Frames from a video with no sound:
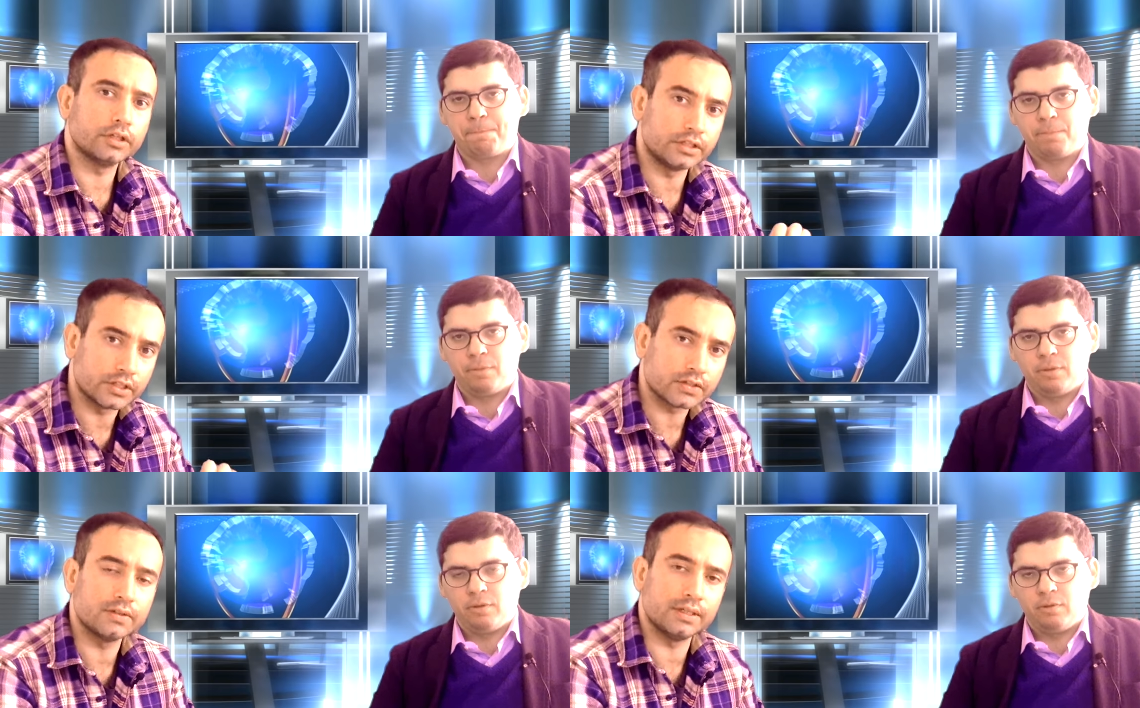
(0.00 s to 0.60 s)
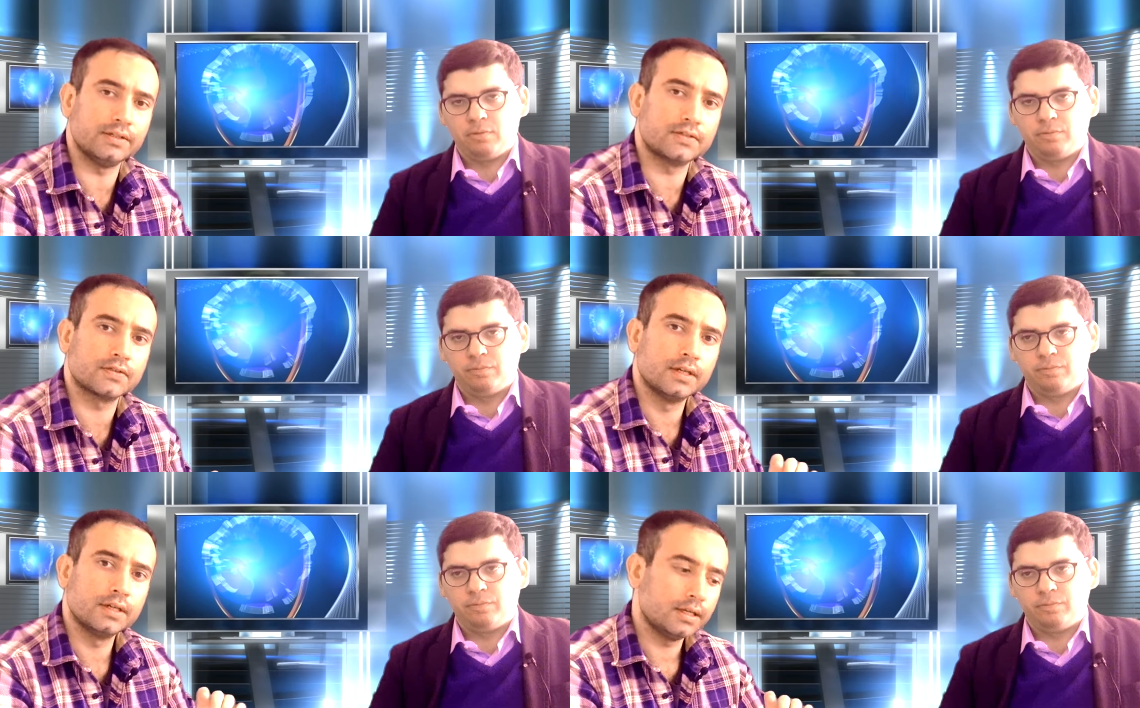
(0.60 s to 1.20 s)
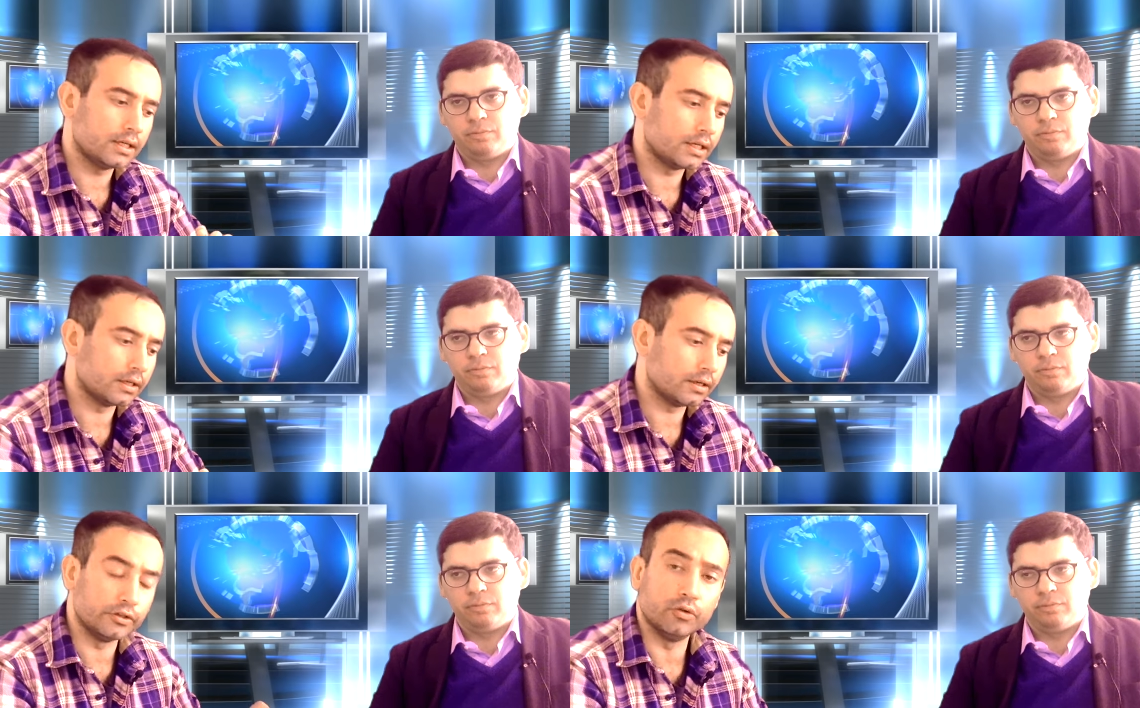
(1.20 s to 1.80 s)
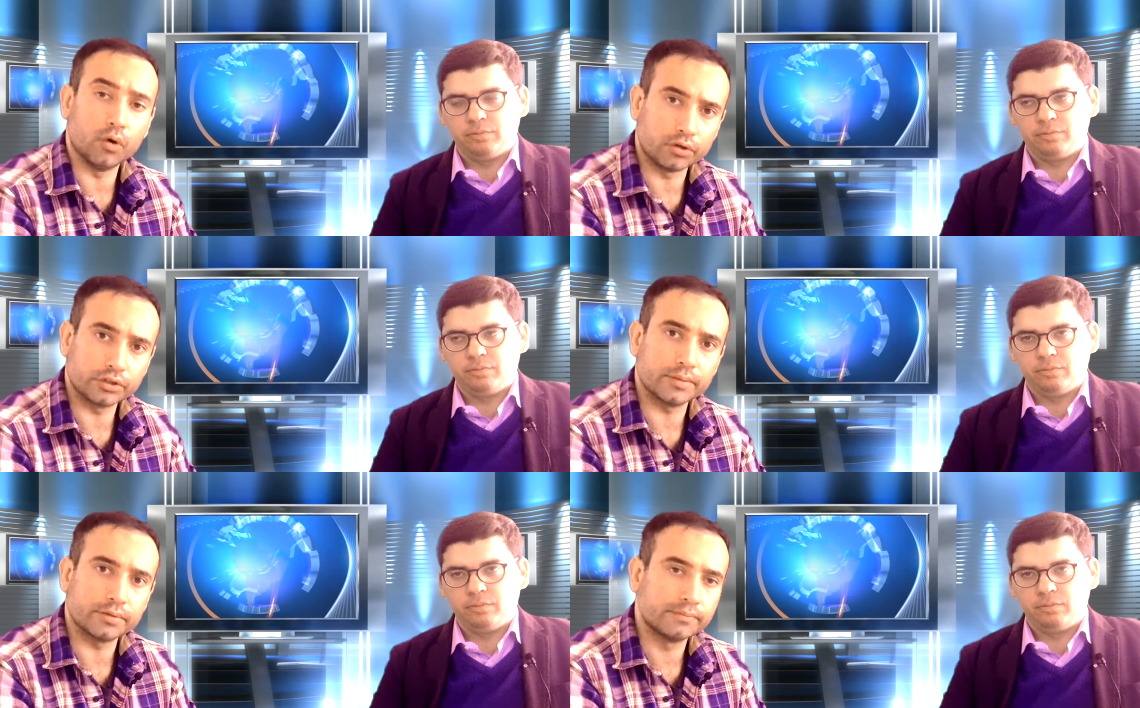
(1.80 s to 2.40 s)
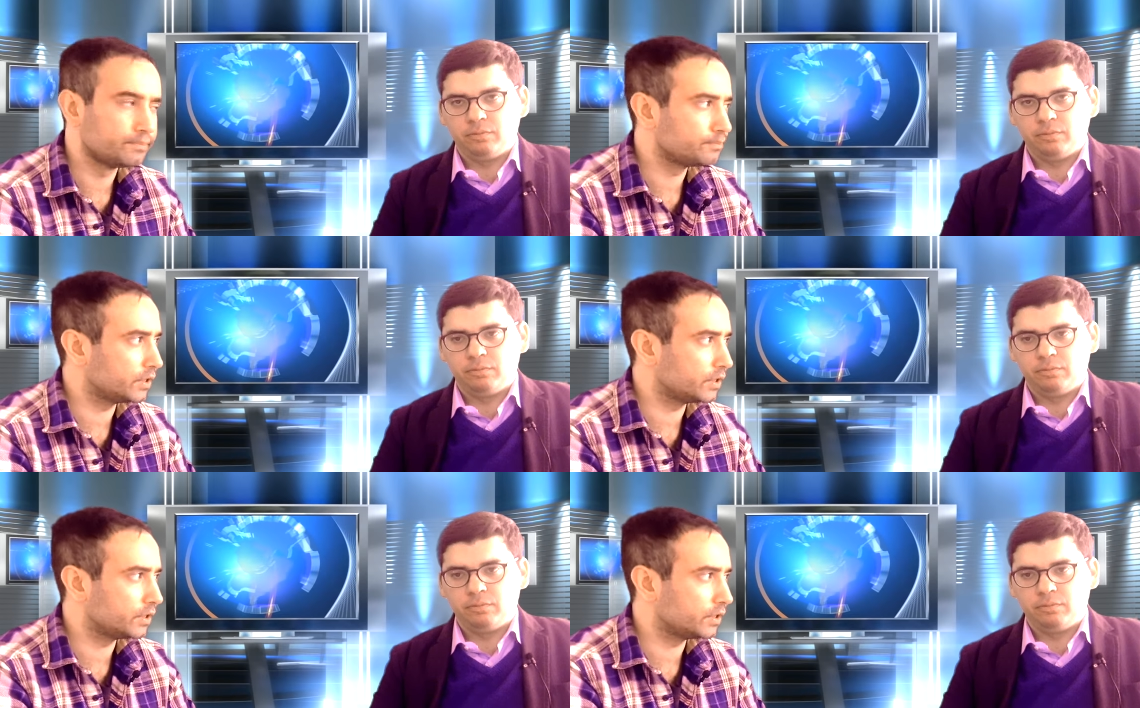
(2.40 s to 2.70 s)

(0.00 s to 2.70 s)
Speaker 1: It just needs uh, a new ownership.